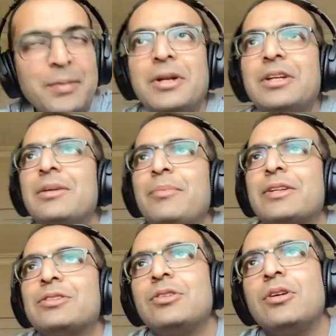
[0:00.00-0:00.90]
I'm going to turn
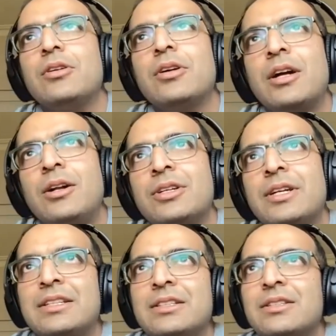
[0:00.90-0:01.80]
back to your, your cultural
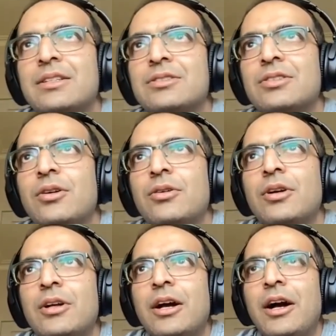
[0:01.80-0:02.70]
identity. So
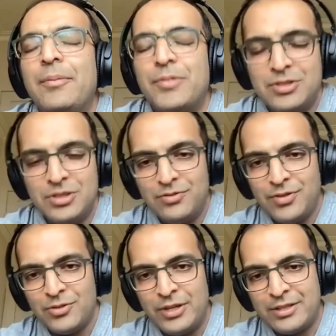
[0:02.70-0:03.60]
um, you said you
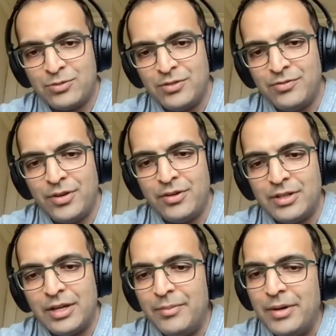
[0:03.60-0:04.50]
felt relaxed when you
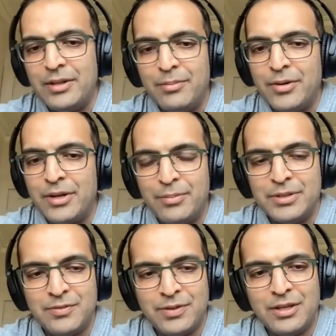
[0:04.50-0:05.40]
found um, other Maori
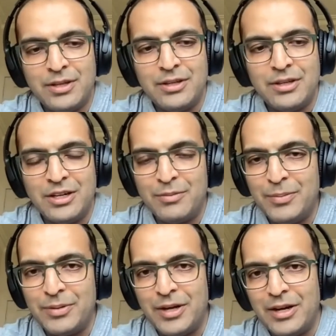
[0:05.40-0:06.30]
Pacific uh, young
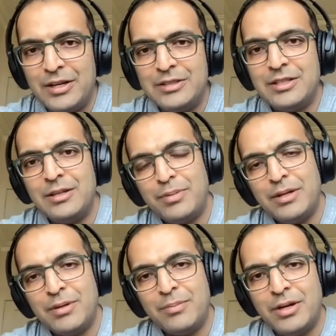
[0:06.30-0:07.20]
people. Has that been
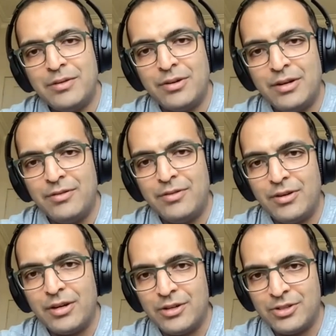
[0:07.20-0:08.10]
a big part of your life,
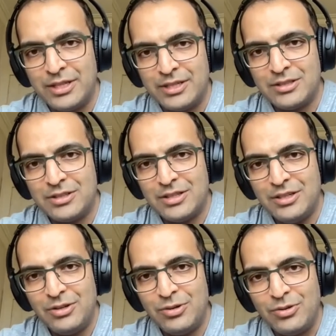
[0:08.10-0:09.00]
your cultural identity,
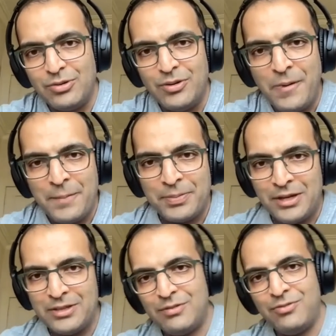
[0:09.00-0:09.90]
or
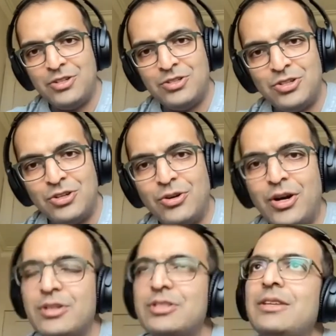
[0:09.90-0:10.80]
how does that fit into your, or
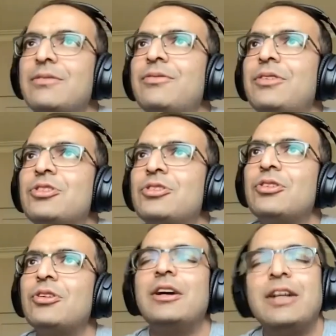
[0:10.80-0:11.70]
how does that fit into
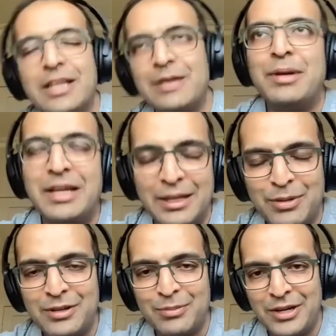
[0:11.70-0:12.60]
your being an
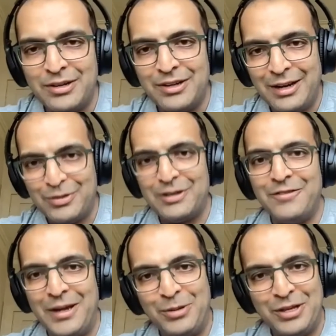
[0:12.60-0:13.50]
immigrant parent, immigrant
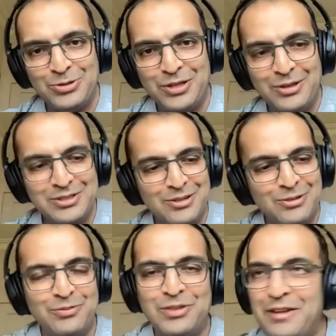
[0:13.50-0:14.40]
family as well? How does that
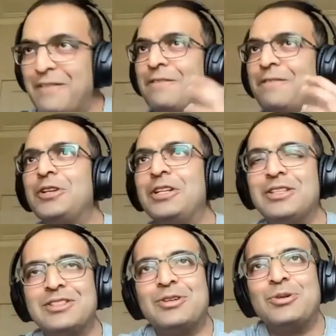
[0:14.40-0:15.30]
all fit in
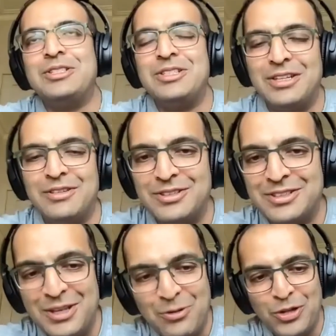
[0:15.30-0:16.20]
this crazy
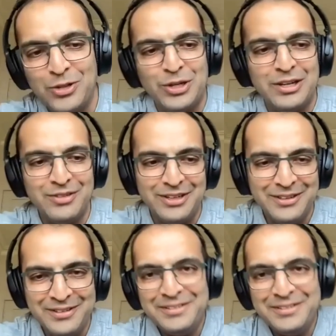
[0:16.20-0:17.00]
diverse world we live in?